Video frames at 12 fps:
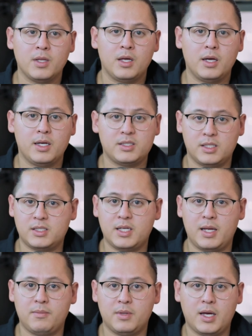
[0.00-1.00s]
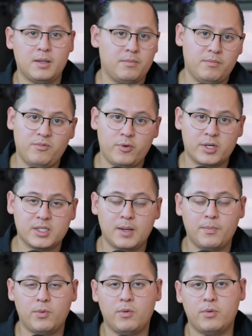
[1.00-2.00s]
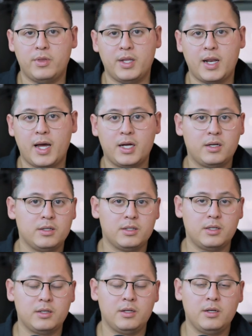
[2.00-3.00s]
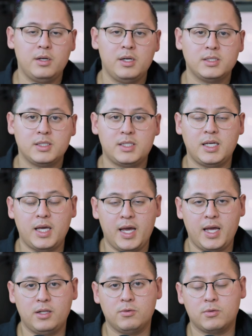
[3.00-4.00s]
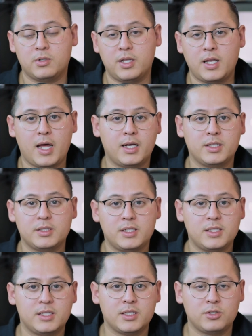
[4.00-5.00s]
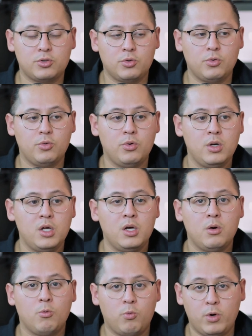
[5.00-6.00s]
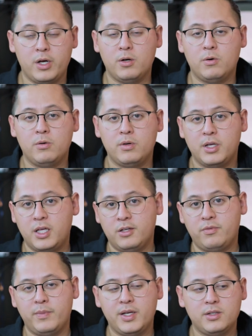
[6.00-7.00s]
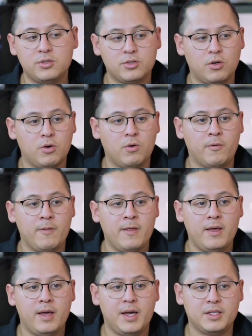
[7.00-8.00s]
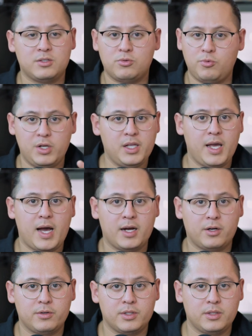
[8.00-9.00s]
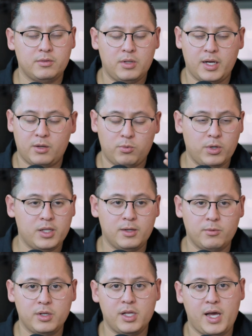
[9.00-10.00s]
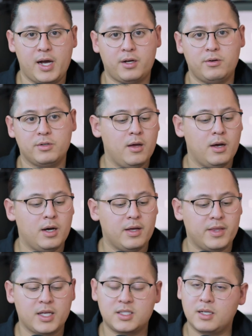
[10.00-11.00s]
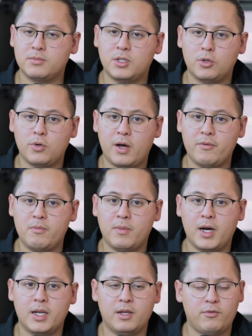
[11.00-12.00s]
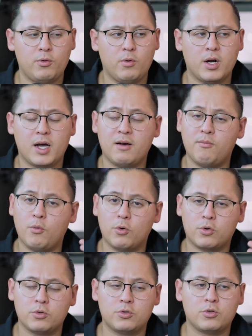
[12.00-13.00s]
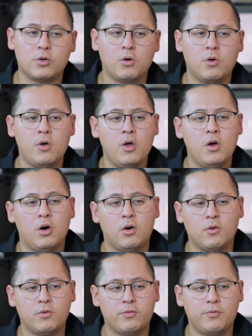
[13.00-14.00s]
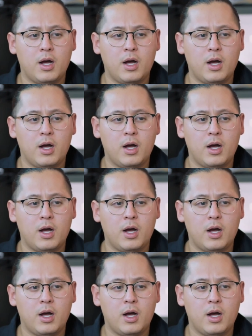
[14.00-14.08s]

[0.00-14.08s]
is the same that, for example, the Nikon C8 or the Nikon C6II will give me, so it's really accurate, like really, really accurate. That's something to have in mind if you want to have more control of